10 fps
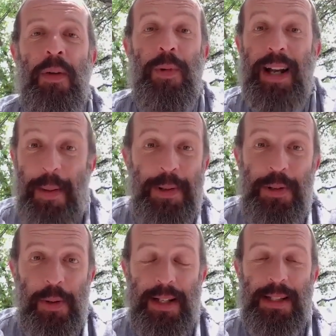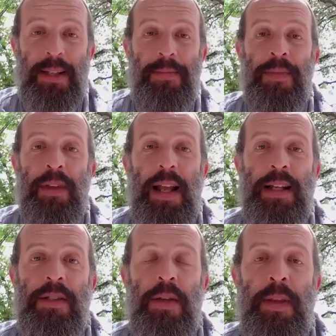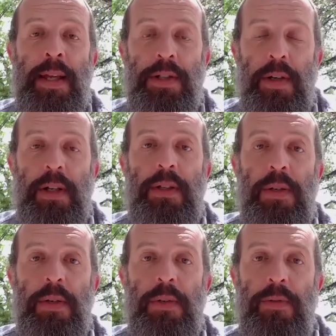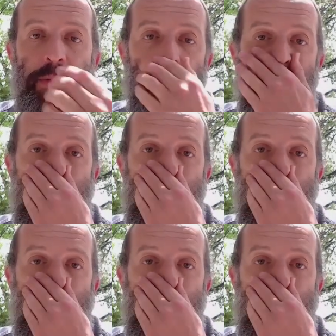What happened to us? And so they started to